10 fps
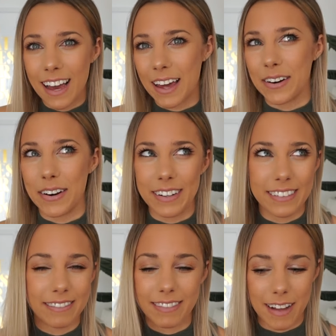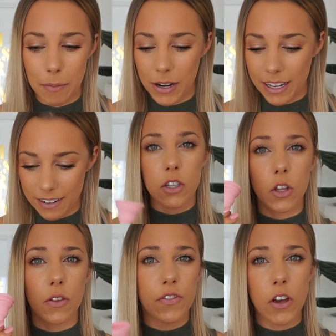I don't know, I'm weird.
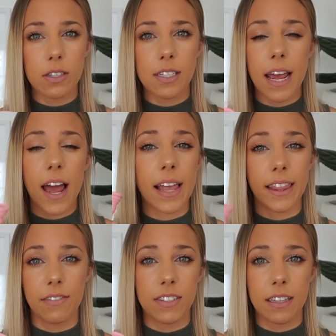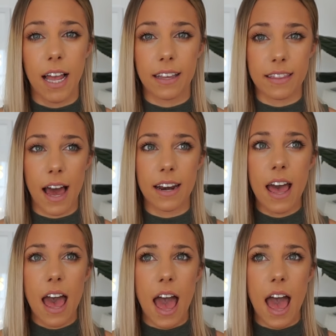So the first day I left it like that,